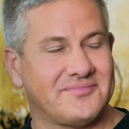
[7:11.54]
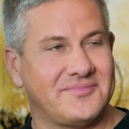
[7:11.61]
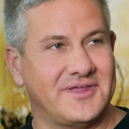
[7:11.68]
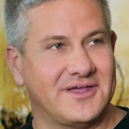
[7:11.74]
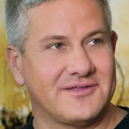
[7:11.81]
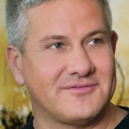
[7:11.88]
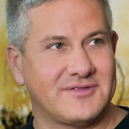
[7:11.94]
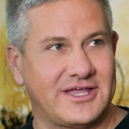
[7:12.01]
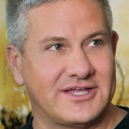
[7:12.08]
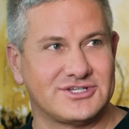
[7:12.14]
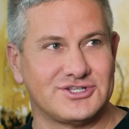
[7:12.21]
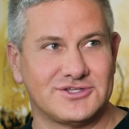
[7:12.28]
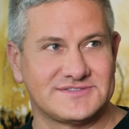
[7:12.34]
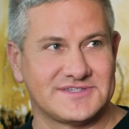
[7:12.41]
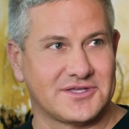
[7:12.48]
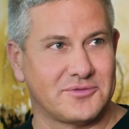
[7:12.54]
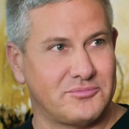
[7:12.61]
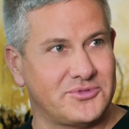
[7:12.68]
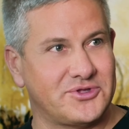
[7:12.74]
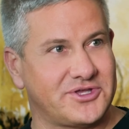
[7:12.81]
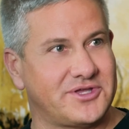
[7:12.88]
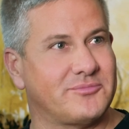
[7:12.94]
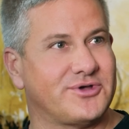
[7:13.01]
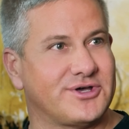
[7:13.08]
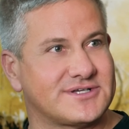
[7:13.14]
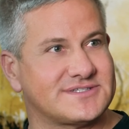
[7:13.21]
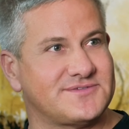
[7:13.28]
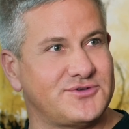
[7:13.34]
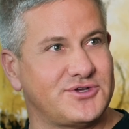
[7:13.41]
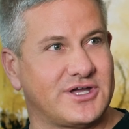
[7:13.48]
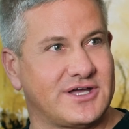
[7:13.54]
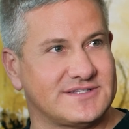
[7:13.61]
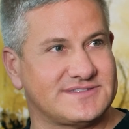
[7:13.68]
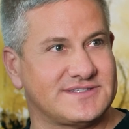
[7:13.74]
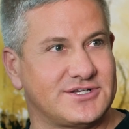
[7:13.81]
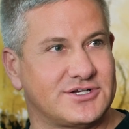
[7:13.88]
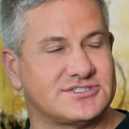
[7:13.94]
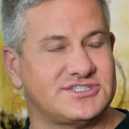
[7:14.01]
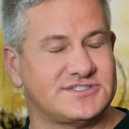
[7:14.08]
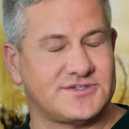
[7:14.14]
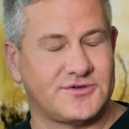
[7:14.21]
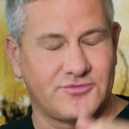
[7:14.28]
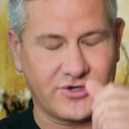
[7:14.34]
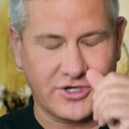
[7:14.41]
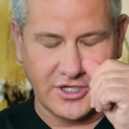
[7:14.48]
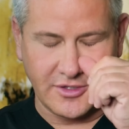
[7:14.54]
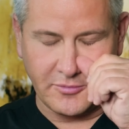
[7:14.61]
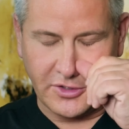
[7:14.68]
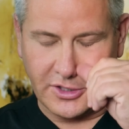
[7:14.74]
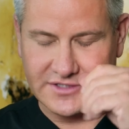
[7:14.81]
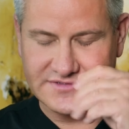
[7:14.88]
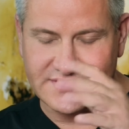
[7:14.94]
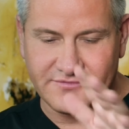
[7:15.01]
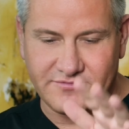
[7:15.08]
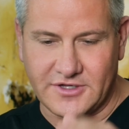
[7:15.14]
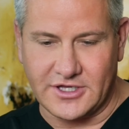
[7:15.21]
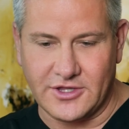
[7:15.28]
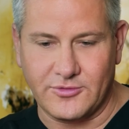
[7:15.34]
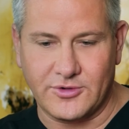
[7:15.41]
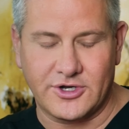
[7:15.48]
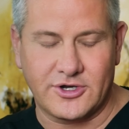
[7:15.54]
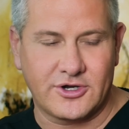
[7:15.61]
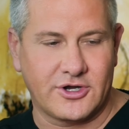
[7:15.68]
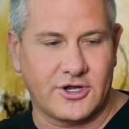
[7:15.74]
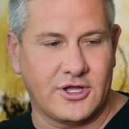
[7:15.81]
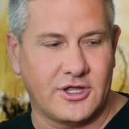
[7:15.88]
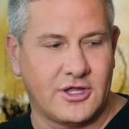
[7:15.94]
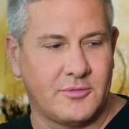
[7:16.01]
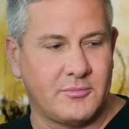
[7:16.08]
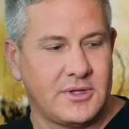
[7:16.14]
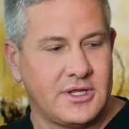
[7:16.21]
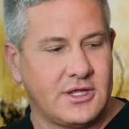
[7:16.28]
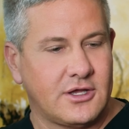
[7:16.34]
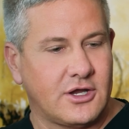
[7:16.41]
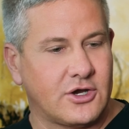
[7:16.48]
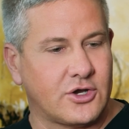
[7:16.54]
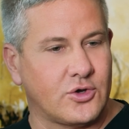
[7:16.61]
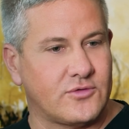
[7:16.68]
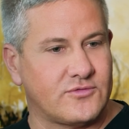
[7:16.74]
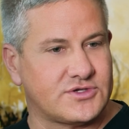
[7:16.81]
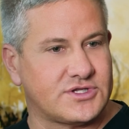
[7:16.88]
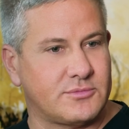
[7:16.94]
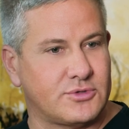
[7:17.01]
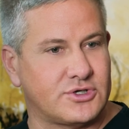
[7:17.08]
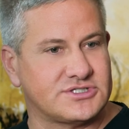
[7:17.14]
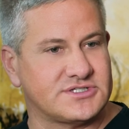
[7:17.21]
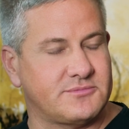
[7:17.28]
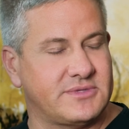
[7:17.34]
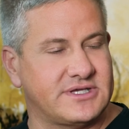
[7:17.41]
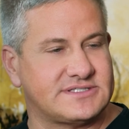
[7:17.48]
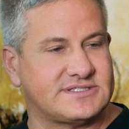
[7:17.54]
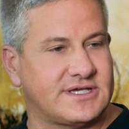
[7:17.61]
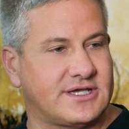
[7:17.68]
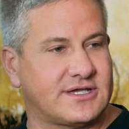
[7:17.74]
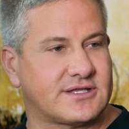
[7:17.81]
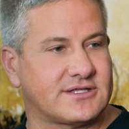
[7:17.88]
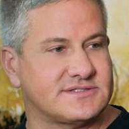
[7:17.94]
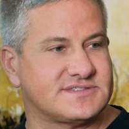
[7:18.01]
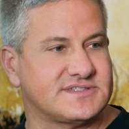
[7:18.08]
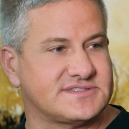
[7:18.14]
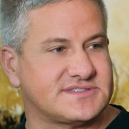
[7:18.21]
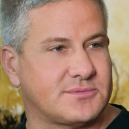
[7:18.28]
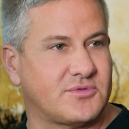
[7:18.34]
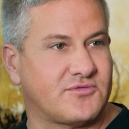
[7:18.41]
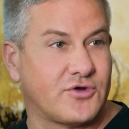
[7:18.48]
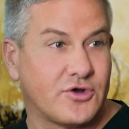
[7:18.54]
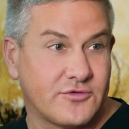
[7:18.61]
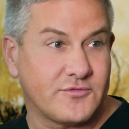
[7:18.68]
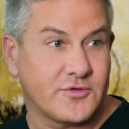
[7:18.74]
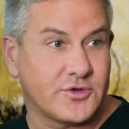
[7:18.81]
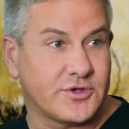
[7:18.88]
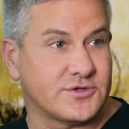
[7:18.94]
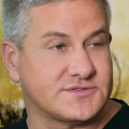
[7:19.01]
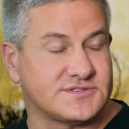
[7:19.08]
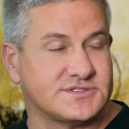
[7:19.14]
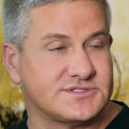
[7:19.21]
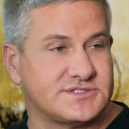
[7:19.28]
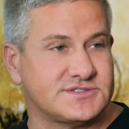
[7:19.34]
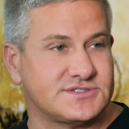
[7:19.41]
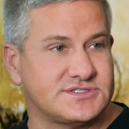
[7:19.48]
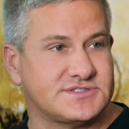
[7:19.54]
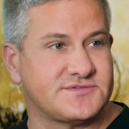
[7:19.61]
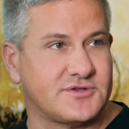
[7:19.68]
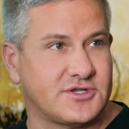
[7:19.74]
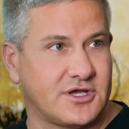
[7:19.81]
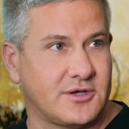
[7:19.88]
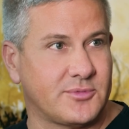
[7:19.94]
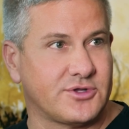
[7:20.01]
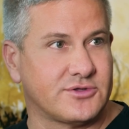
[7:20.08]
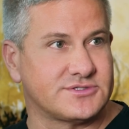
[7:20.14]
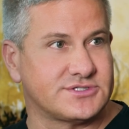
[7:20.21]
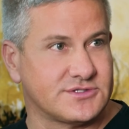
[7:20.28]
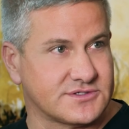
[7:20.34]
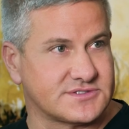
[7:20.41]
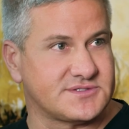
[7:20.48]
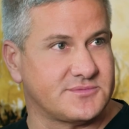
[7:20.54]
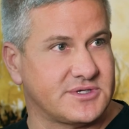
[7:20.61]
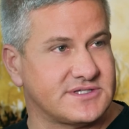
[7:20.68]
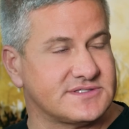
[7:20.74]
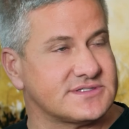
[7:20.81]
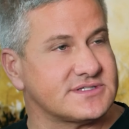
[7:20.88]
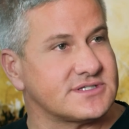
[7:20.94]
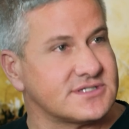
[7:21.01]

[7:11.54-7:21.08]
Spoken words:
Yeah, Angela looks like $1 million if you guys see her. She's over, you guys can follow her or go over to Emergent MedTech and see some of her photos. And she's phenomenal. She looks amazing.